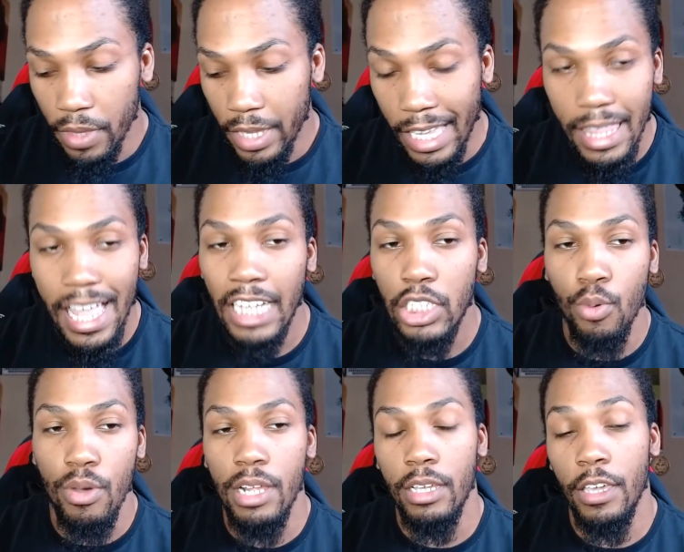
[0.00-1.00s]
in that
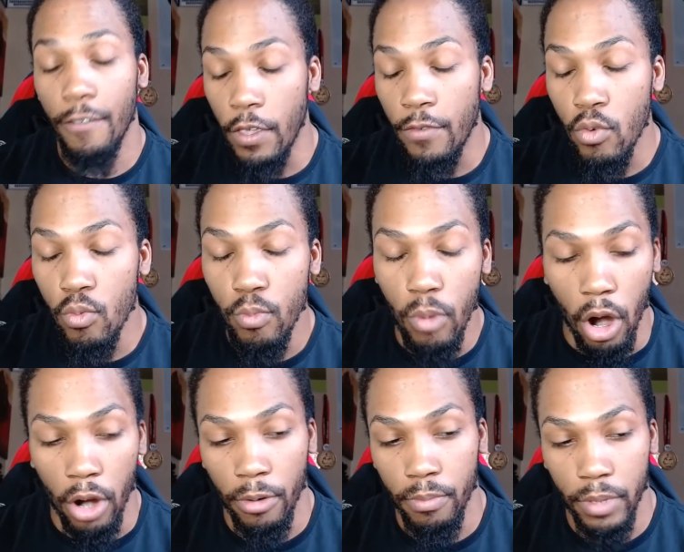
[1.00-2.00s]
20, if you
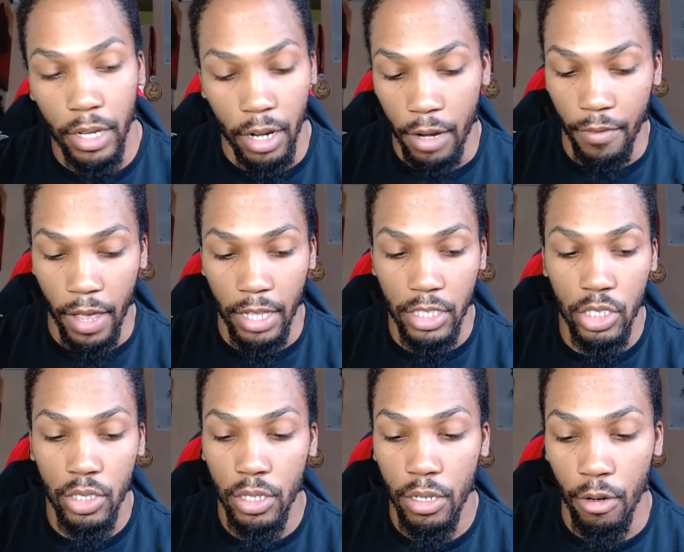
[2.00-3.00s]
are an advanced